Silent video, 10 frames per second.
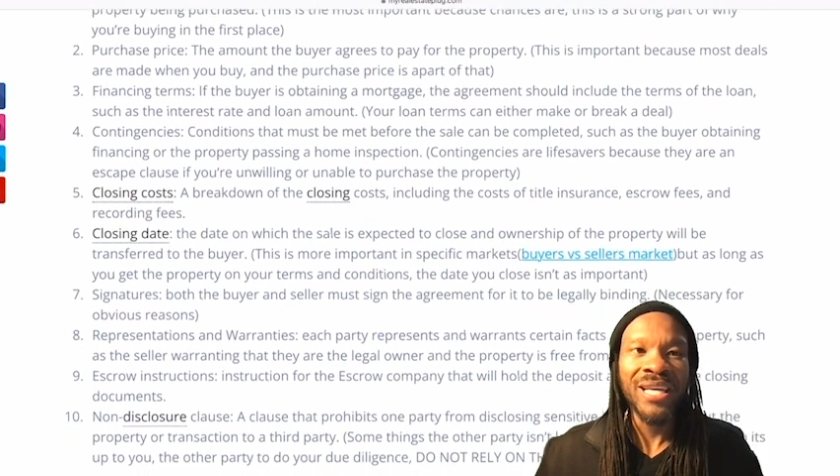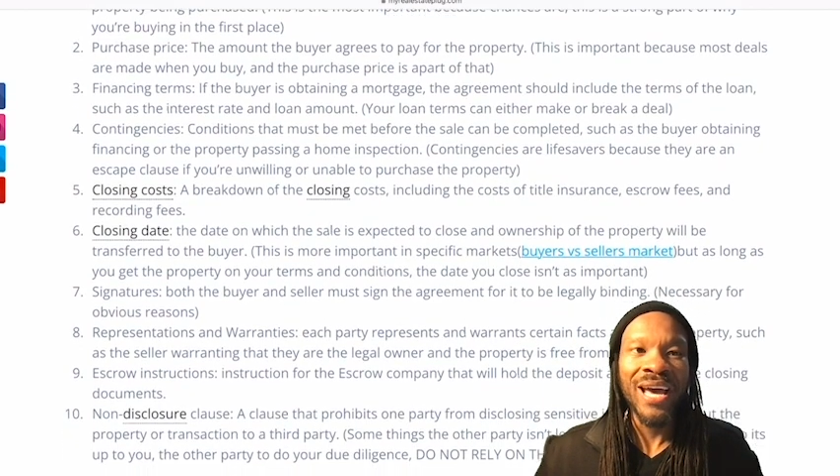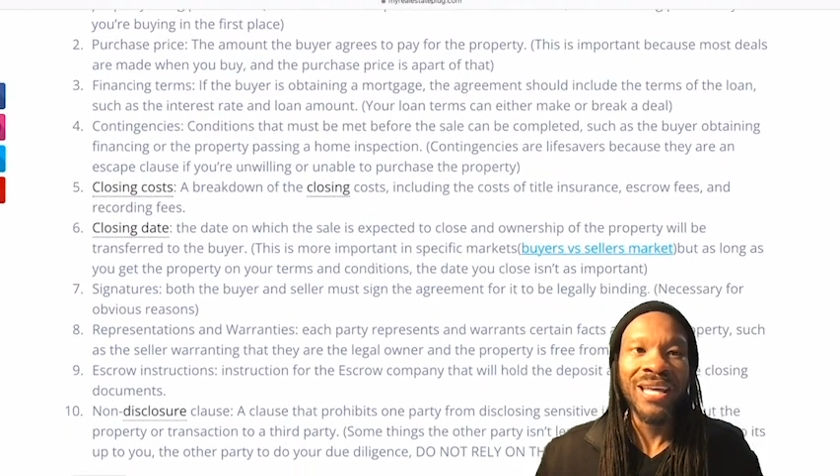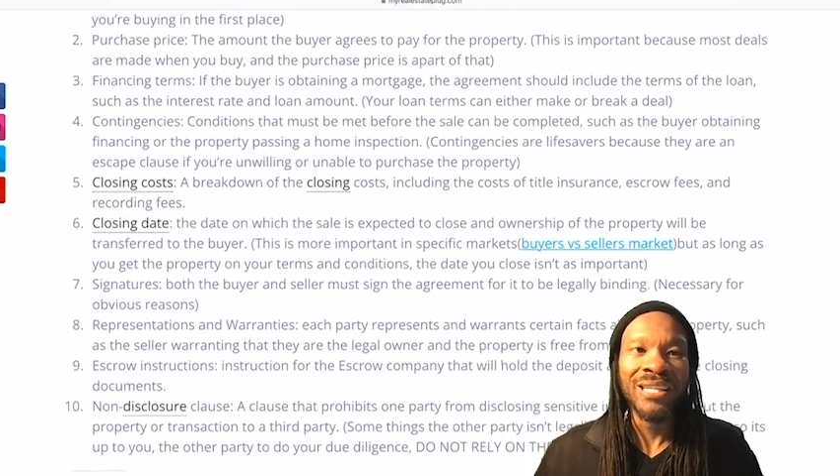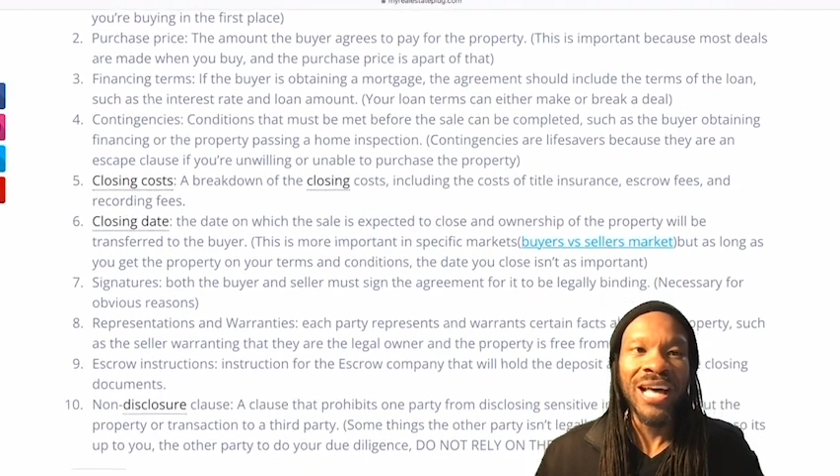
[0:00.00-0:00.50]

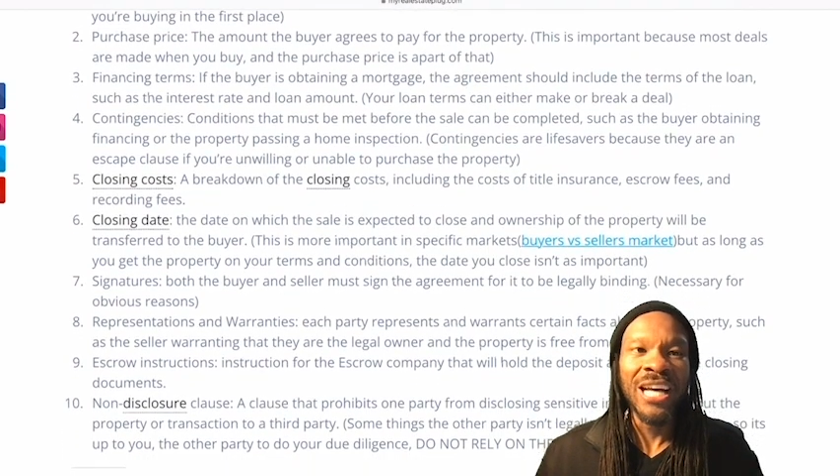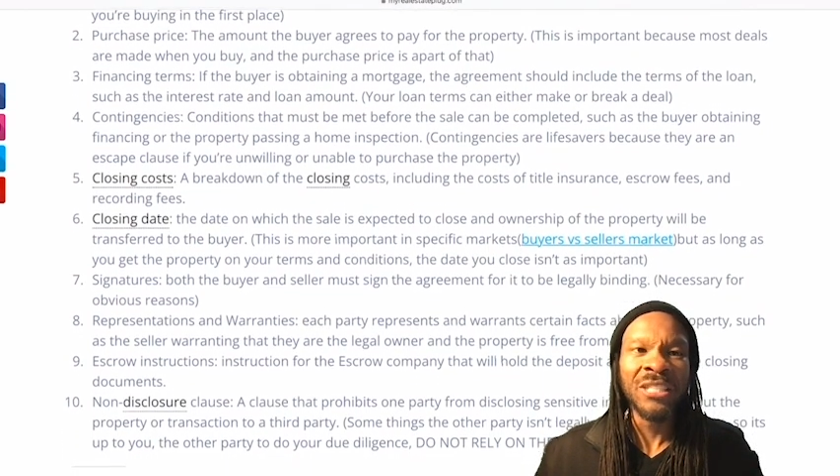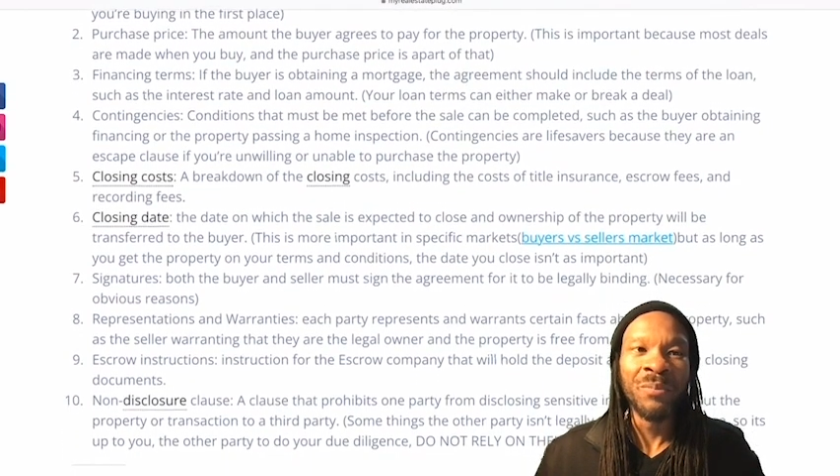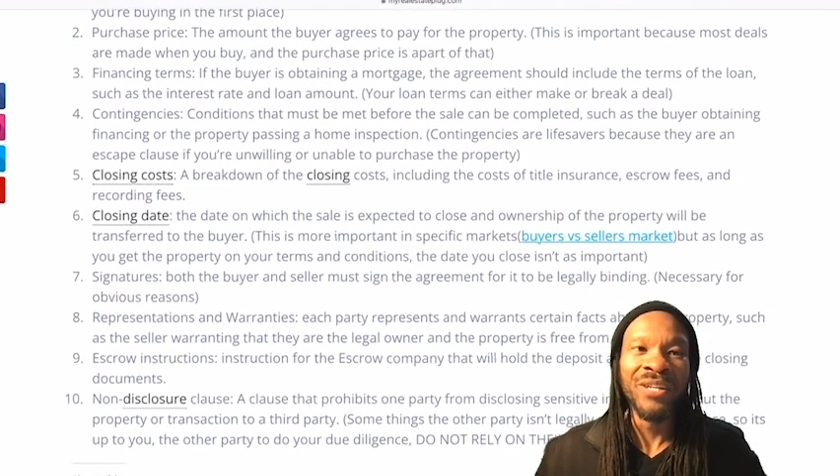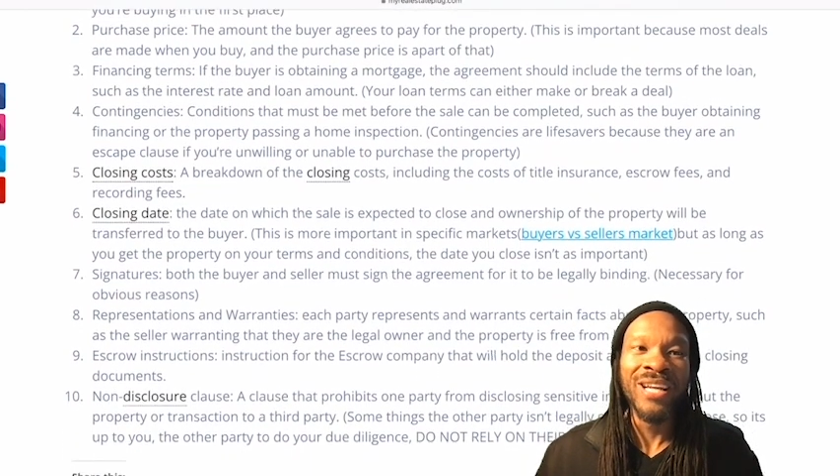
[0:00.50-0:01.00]
and
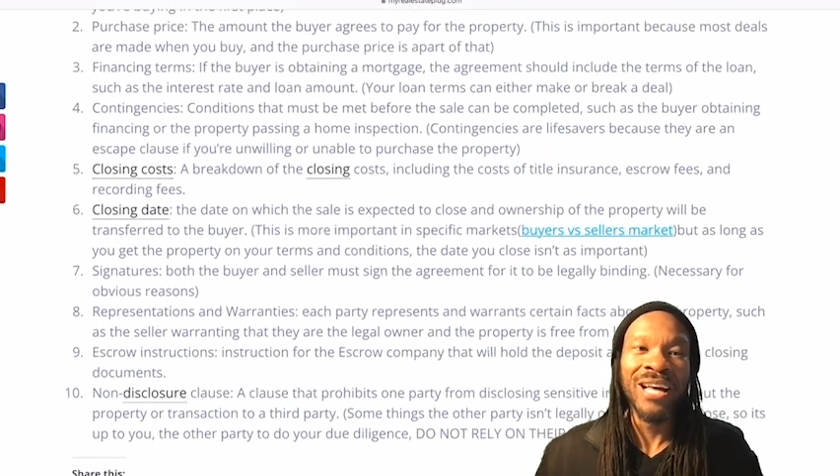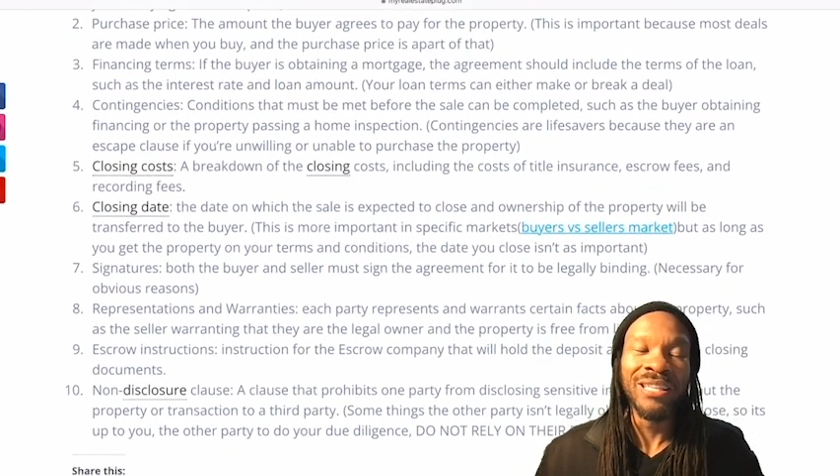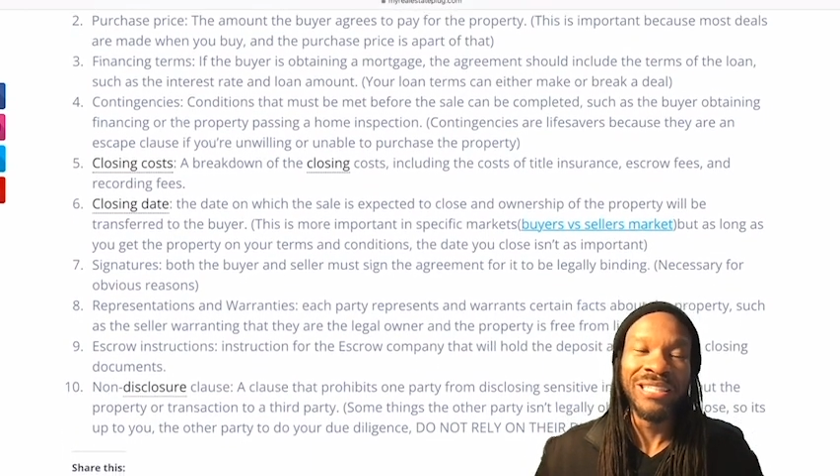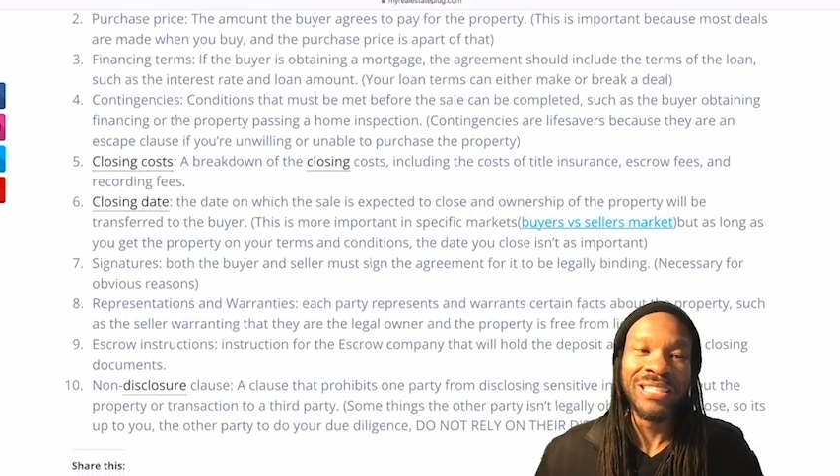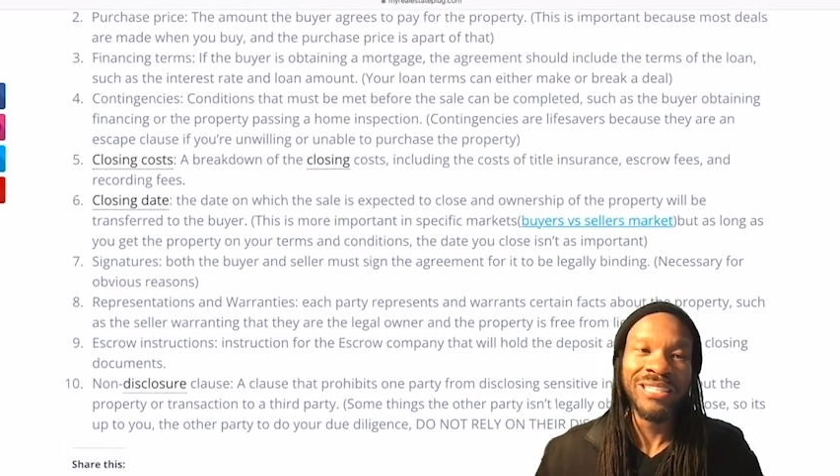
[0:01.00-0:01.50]
last but not
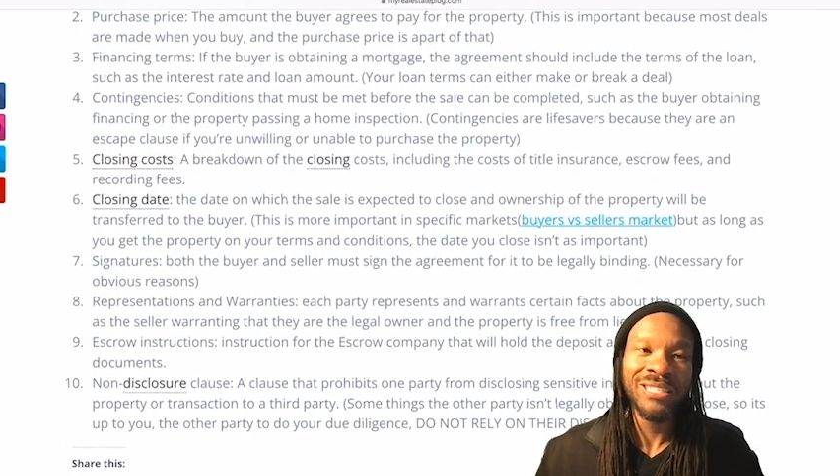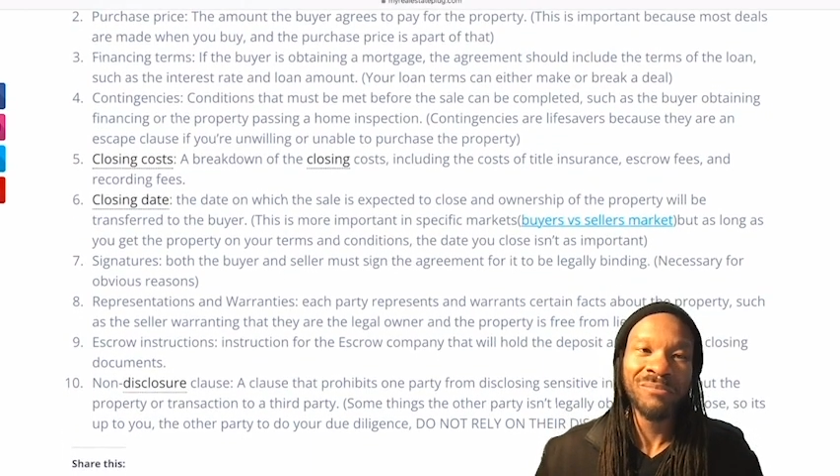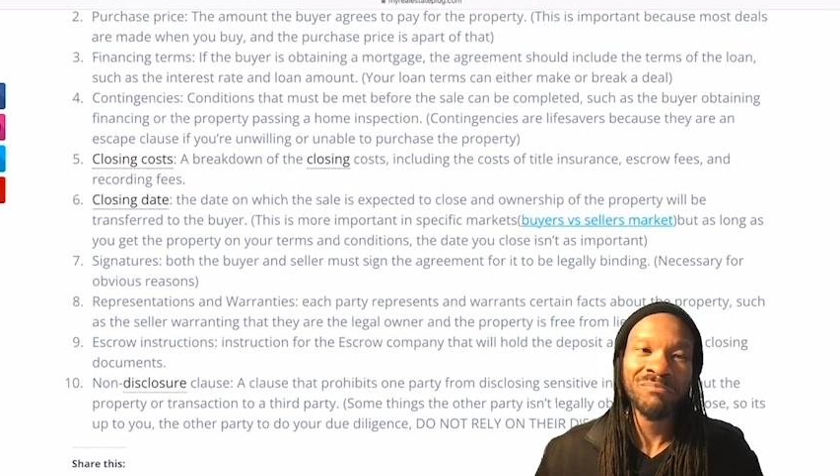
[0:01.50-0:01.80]
least,